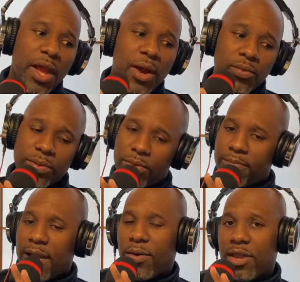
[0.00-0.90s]

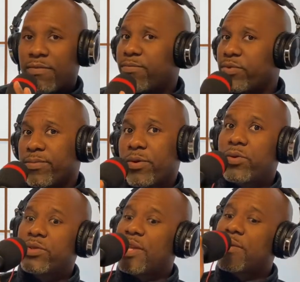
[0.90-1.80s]
my wife
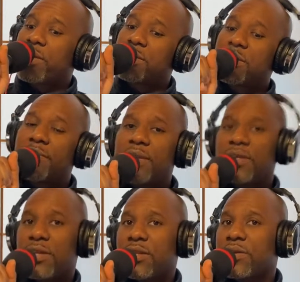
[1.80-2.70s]
posed that question to
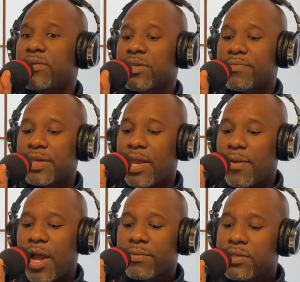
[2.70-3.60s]
me, and it became
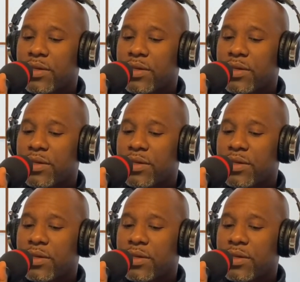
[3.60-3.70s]
an option.